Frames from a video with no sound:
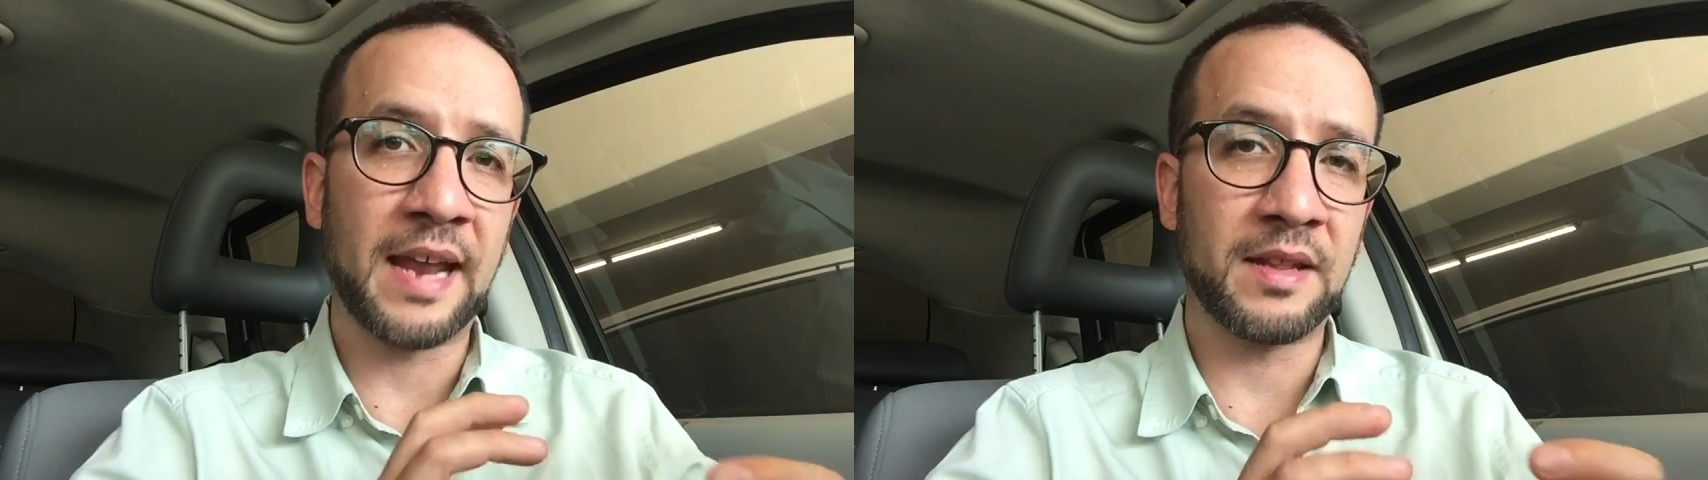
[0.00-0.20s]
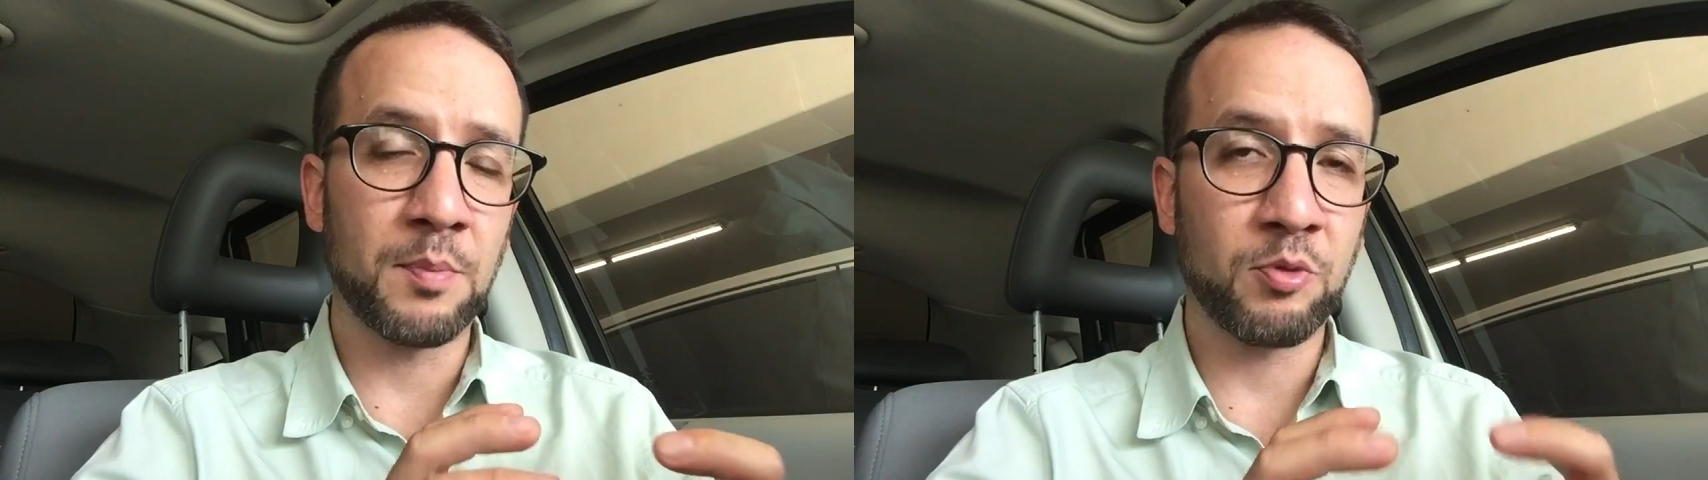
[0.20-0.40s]

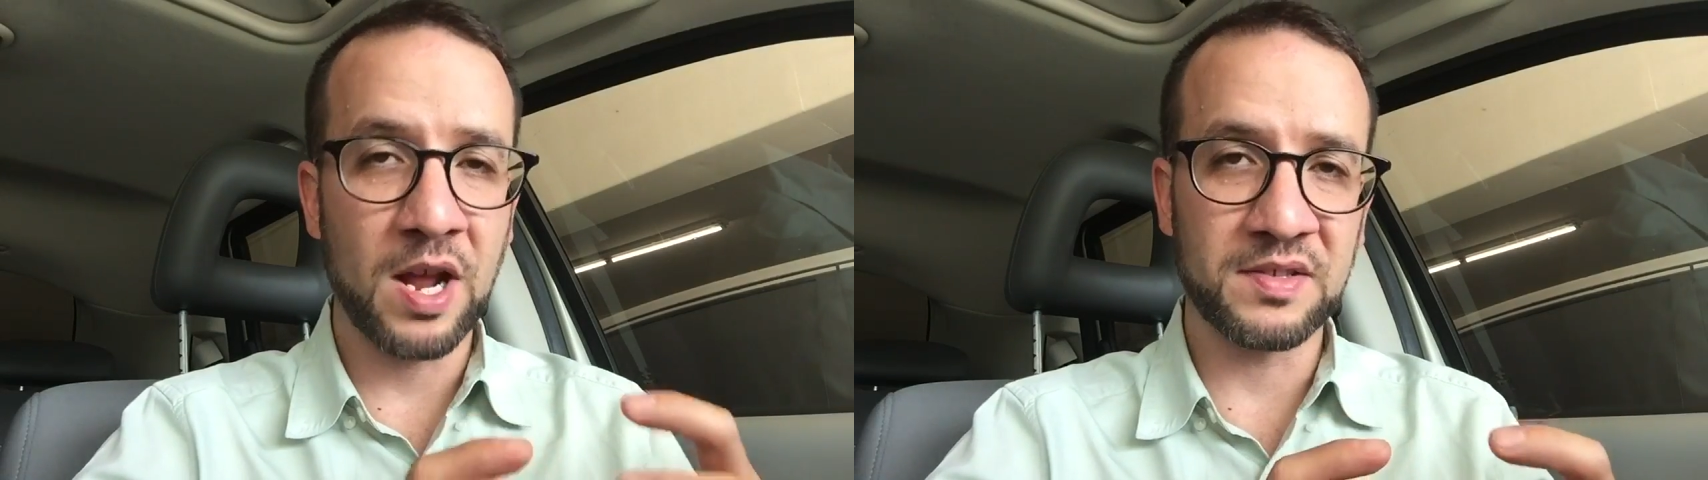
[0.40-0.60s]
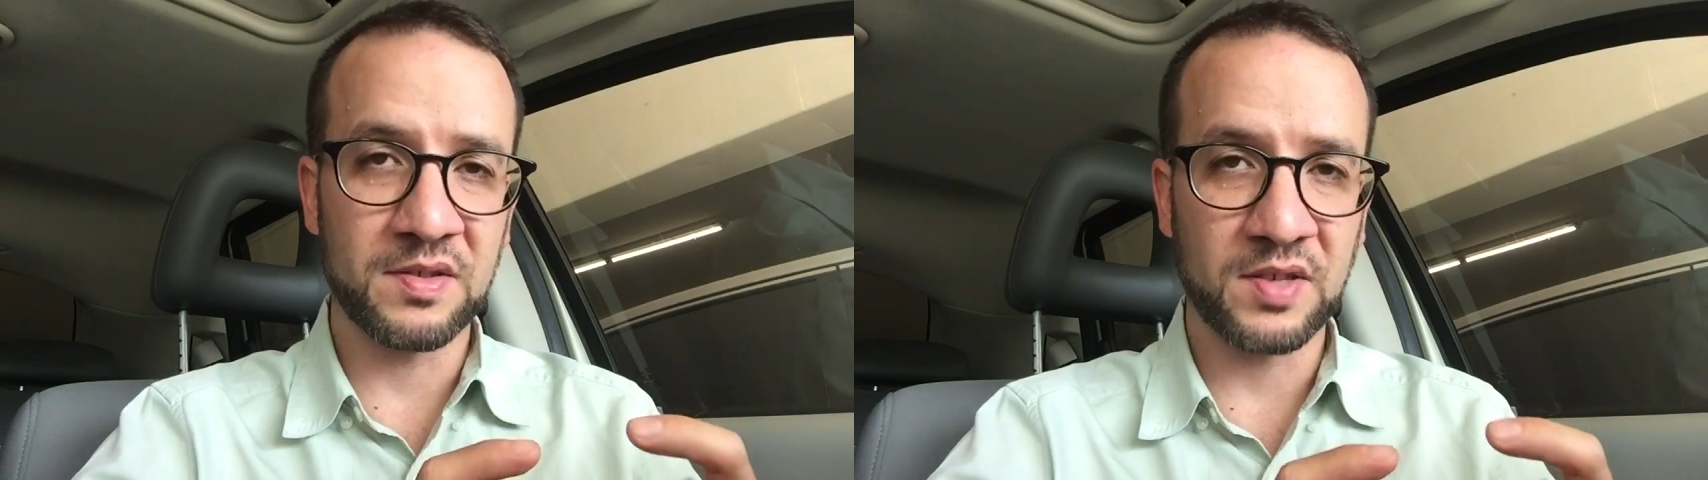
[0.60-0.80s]
and in the
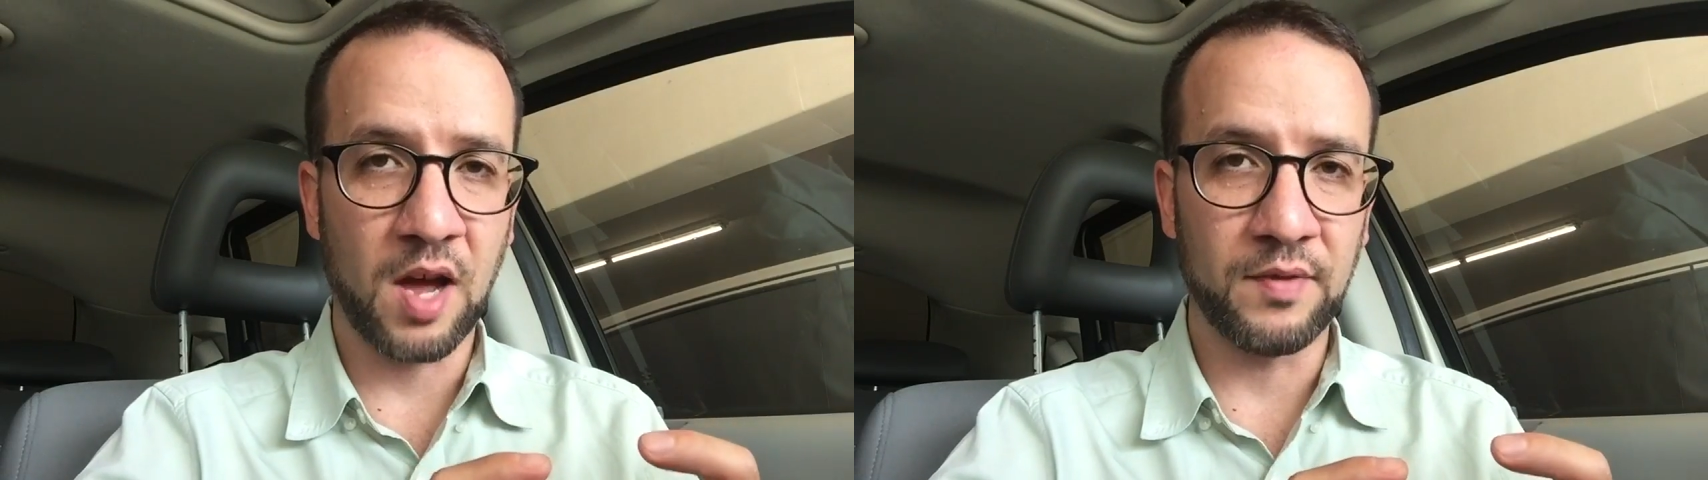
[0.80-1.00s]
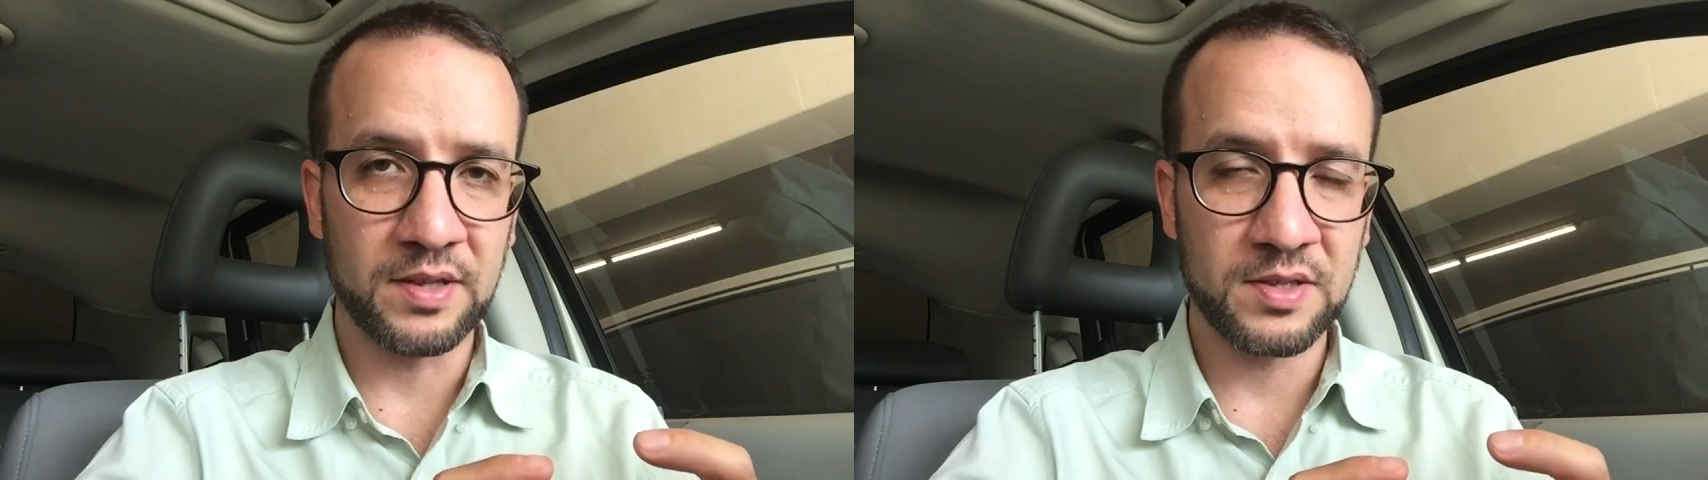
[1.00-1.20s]
presence
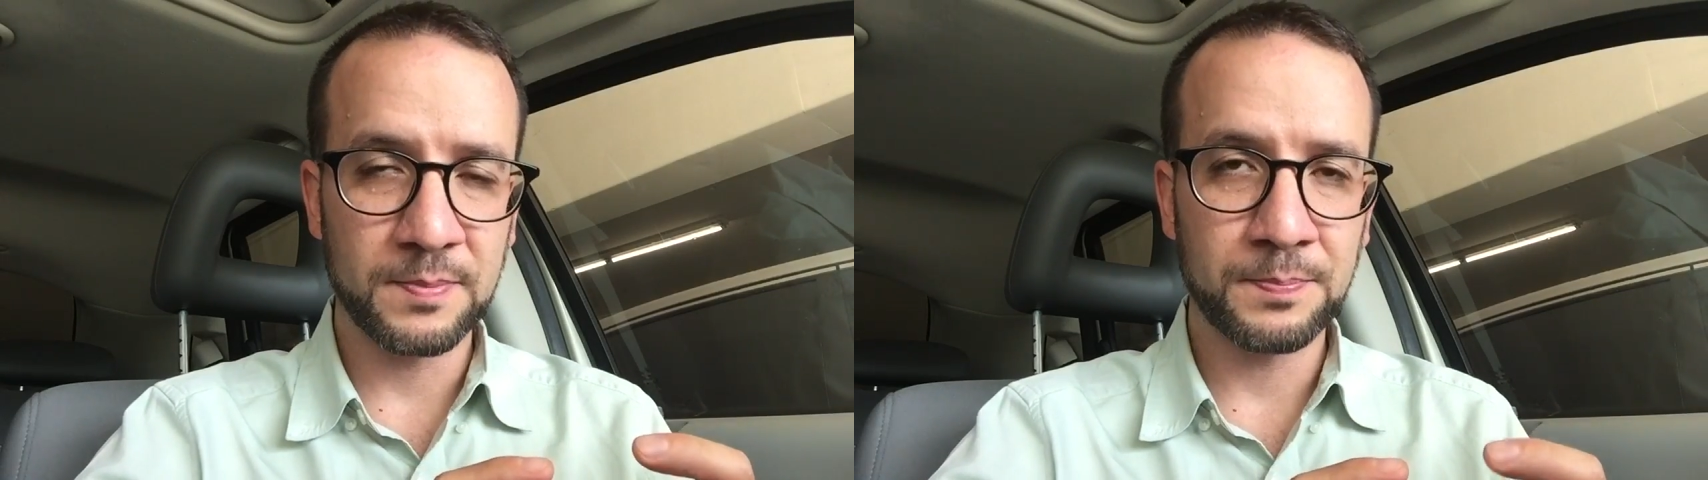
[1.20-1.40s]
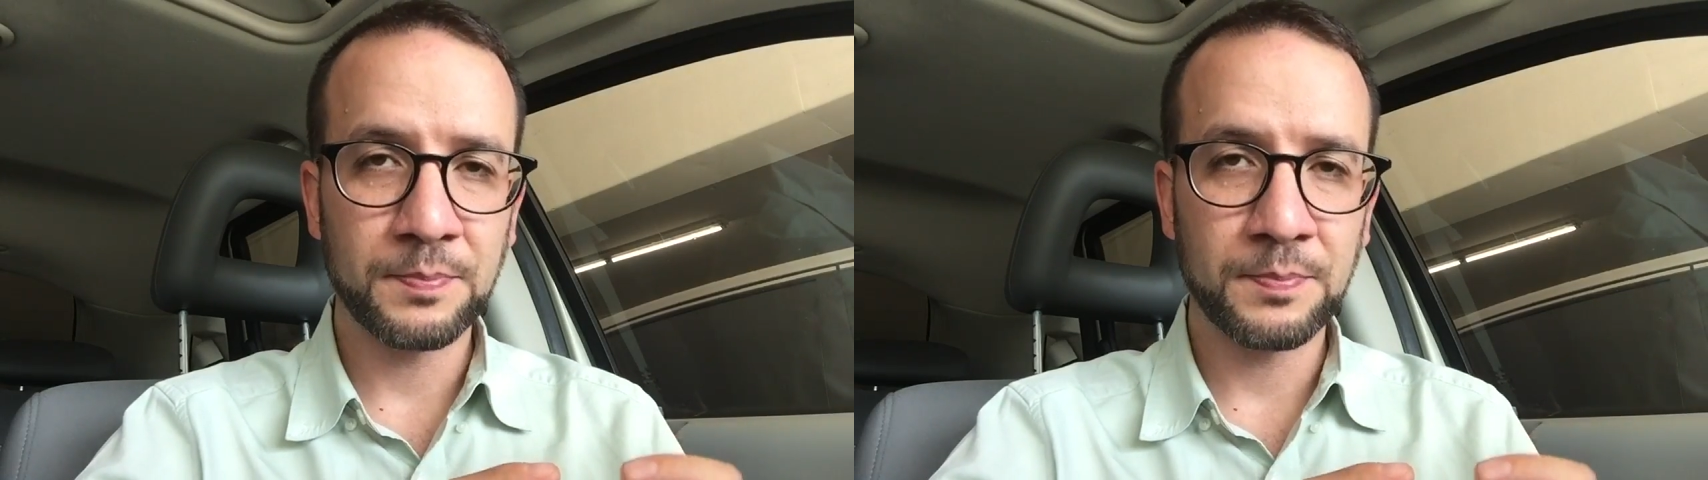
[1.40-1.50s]
of it.